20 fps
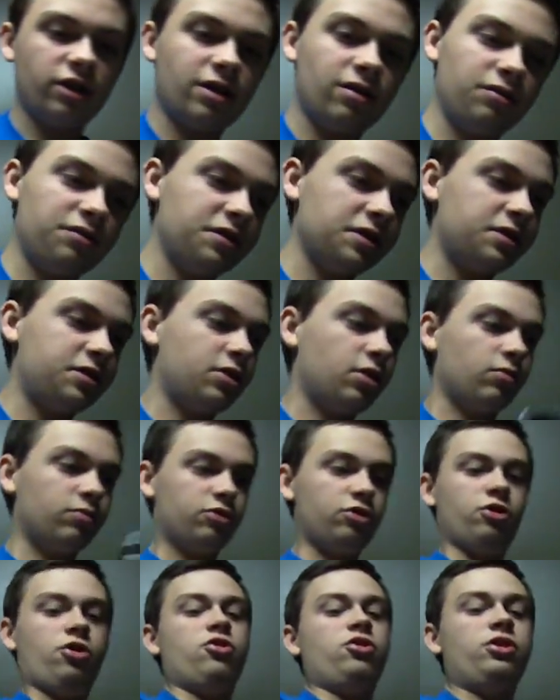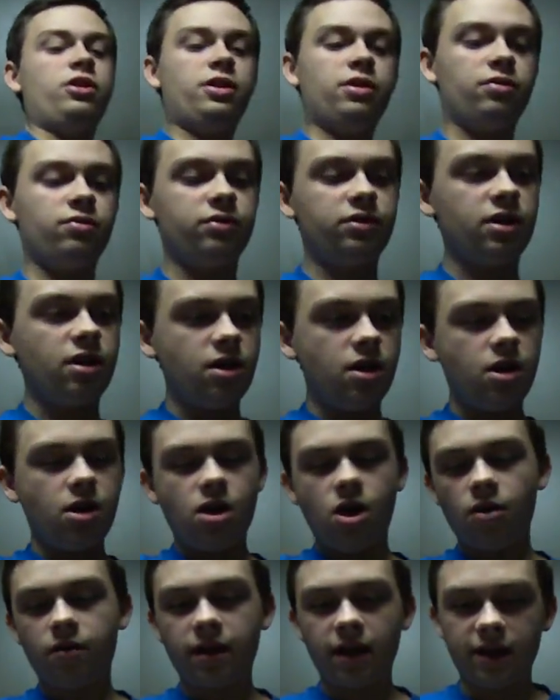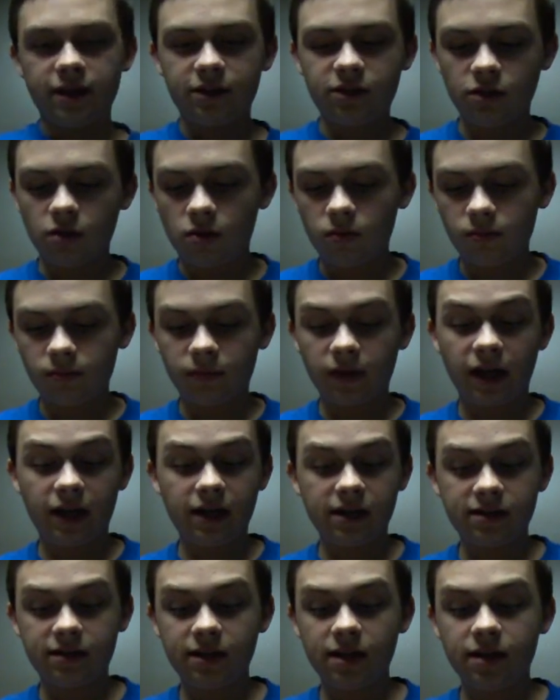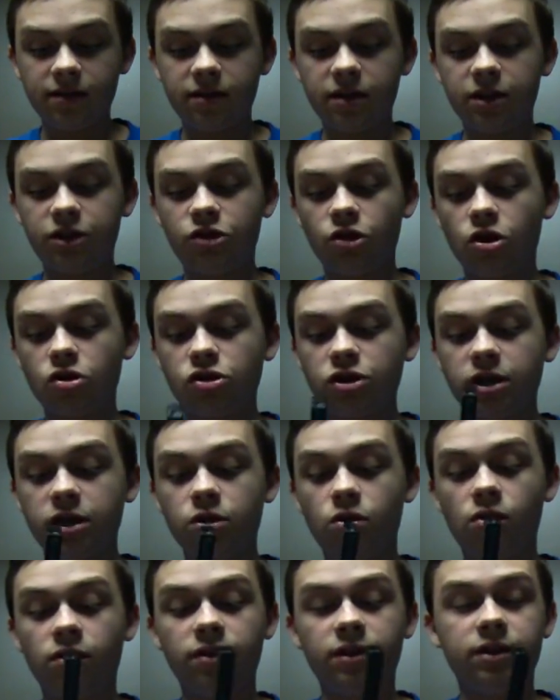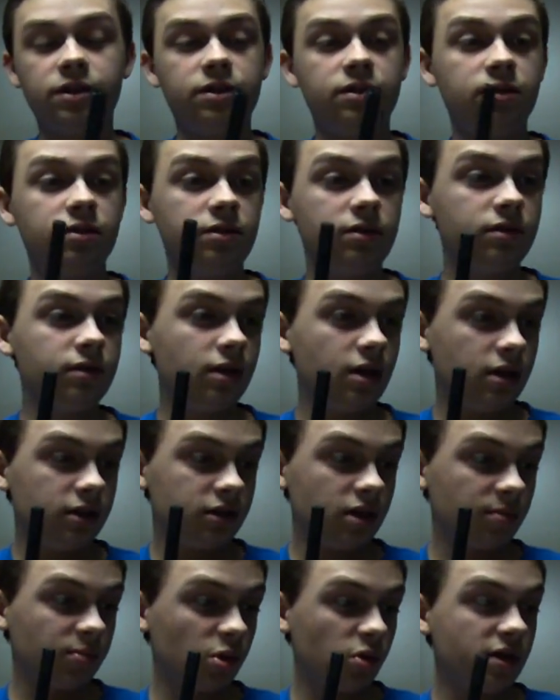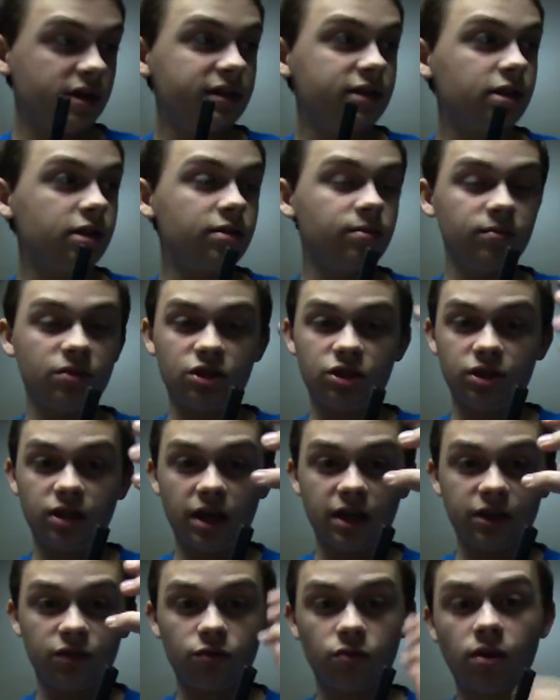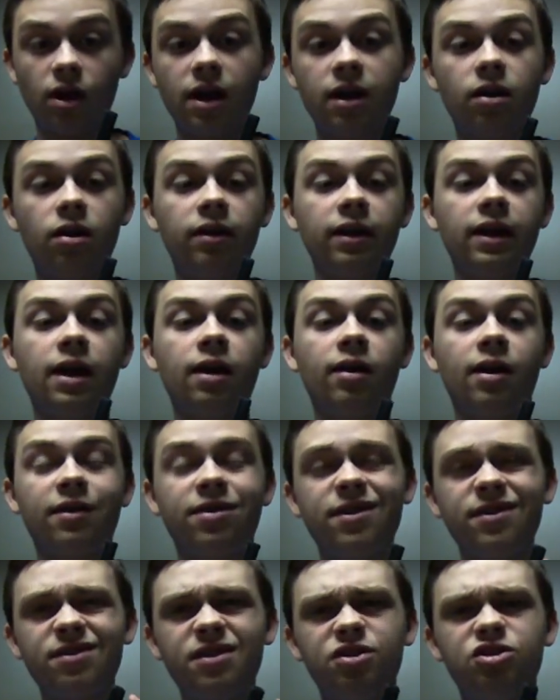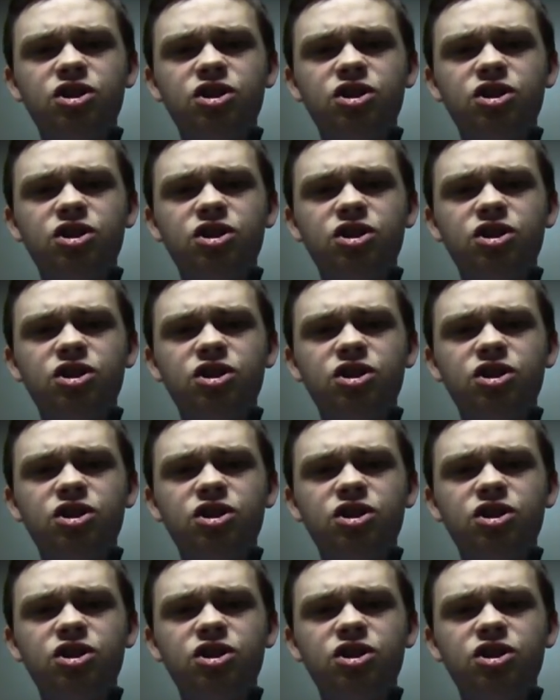handles. Let's start with charging handles. Okay, so like I said, the charging handle on the WA system just slides right on out. I think the